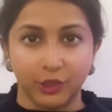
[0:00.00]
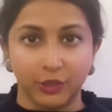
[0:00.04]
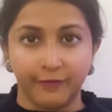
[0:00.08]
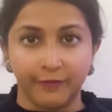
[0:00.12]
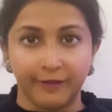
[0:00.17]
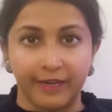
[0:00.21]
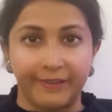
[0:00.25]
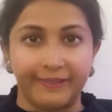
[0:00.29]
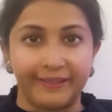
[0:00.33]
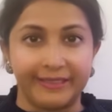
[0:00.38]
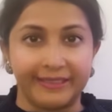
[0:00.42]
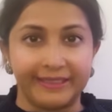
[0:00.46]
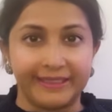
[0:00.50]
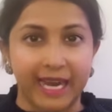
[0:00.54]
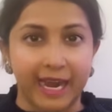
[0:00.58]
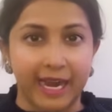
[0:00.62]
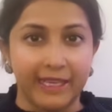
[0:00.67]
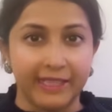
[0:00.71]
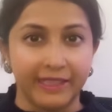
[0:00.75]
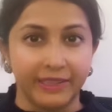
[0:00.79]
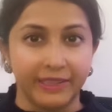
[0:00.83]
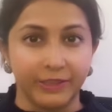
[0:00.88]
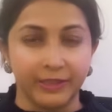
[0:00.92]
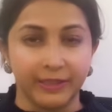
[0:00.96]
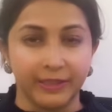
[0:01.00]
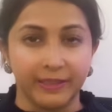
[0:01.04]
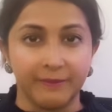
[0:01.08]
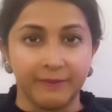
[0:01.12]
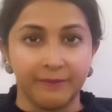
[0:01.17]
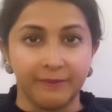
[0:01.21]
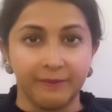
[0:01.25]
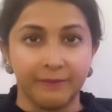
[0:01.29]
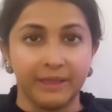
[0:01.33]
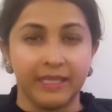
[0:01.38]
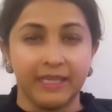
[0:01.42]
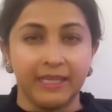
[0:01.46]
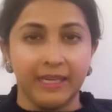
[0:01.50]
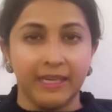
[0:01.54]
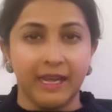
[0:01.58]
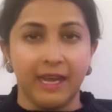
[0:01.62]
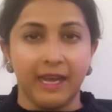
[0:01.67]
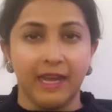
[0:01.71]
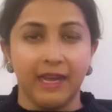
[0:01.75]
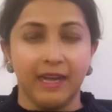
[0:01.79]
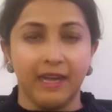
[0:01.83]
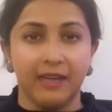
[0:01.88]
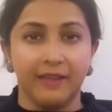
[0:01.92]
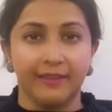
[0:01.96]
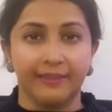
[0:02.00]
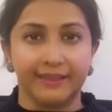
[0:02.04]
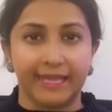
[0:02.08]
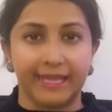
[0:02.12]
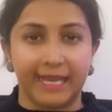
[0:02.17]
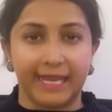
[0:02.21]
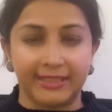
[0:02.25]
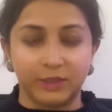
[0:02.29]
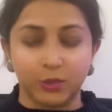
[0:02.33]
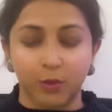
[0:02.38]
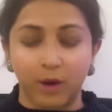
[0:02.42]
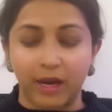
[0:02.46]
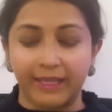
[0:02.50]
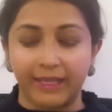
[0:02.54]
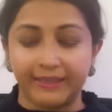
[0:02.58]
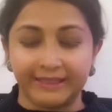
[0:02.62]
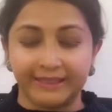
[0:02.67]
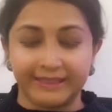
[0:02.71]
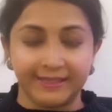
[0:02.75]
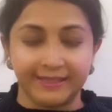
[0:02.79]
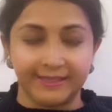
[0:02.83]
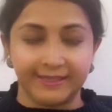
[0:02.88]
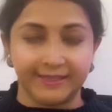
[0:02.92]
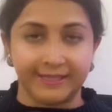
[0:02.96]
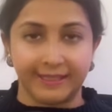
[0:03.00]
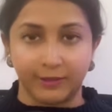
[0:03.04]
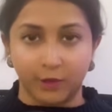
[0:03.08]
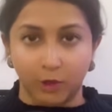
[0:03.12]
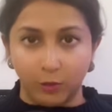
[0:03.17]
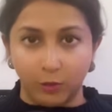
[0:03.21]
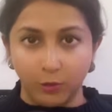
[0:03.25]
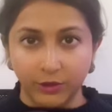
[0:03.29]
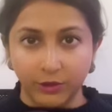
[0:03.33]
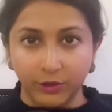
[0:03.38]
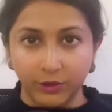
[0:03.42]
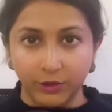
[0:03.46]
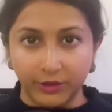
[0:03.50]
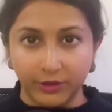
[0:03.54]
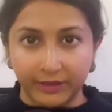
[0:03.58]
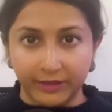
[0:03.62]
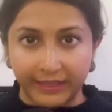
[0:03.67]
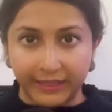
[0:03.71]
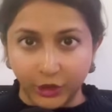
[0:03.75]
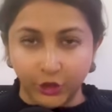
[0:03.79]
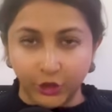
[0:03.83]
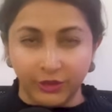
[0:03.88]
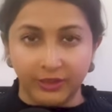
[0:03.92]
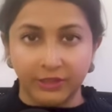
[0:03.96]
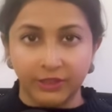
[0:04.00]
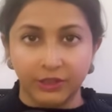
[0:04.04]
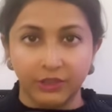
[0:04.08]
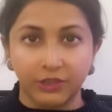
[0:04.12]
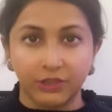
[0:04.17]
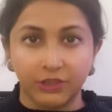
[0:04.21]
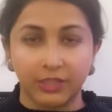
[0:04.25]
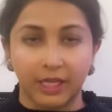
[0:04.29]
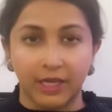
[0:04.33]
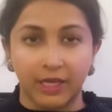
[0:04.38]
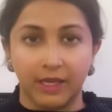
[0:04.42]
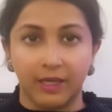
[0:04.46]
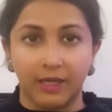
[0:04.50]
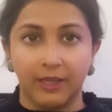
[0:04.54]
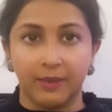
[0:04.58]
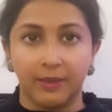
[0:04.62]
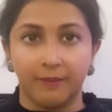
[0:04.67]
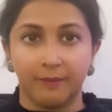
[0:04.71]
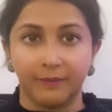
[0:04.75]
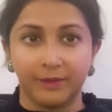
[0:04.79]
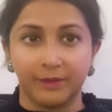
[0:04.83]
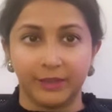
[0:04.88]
are very tight-lipped. That's why these negotiations, I